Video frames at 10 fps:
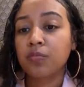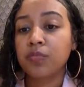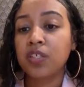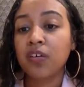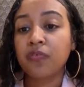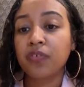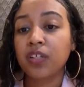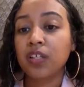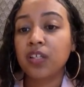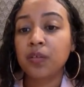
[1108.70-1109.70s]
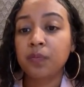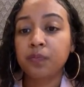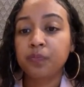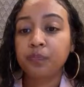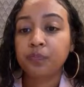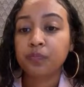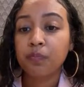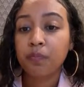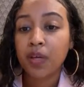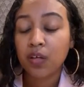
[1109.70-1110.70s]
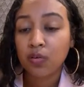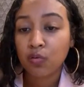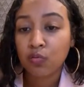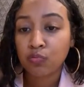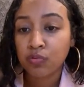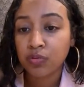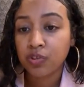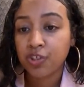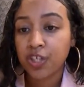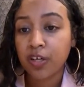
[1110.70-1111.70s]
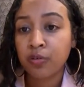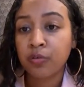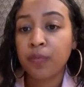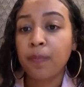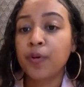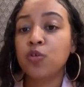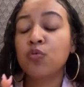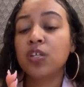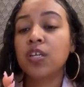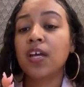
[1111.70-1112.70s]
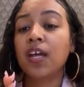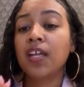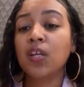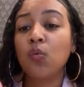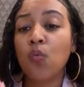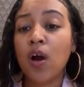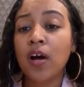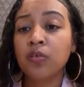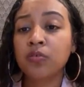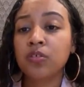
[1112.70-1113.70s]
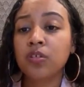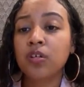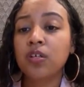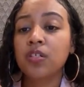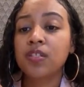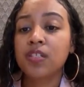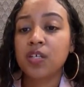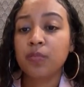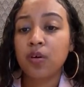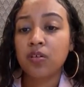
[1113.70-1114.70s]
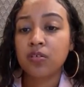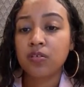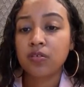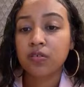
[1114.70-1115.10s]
definitely make your own gel, but you can get any wild sea moss.